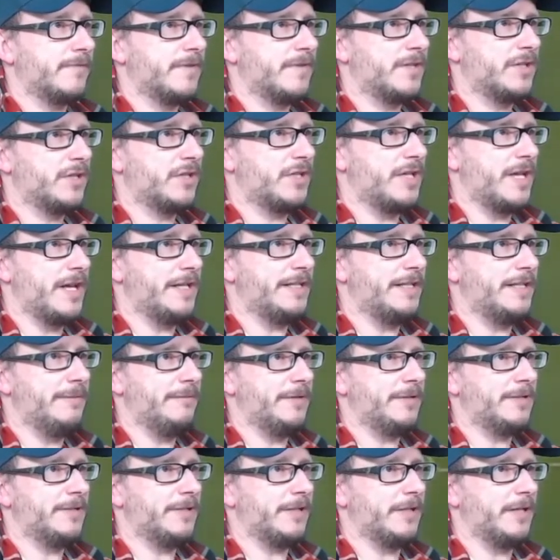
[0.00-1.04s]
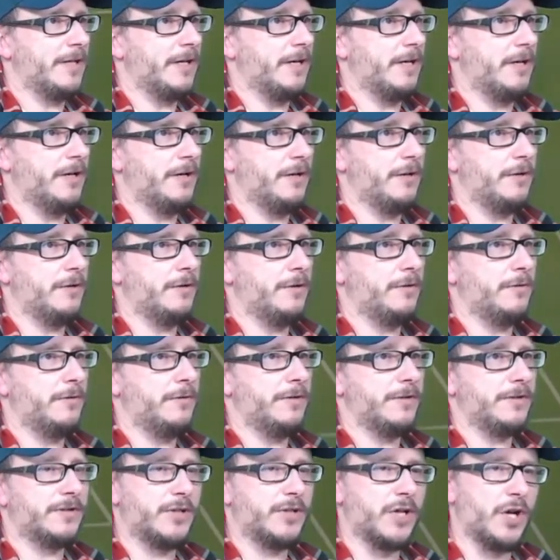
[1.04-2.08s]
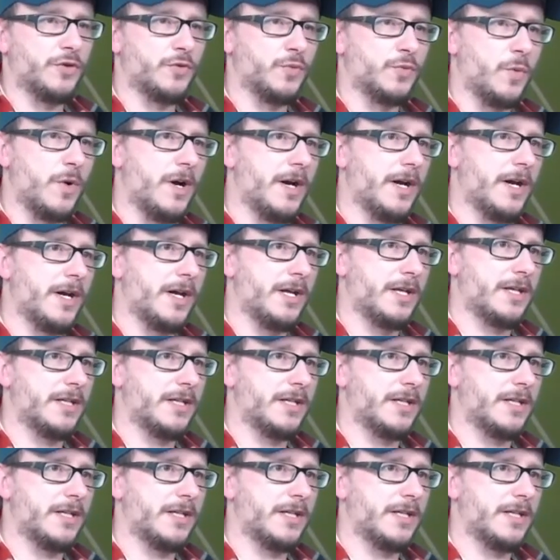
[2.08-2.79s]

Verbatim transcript: eighteen minutes to go. Goes wide.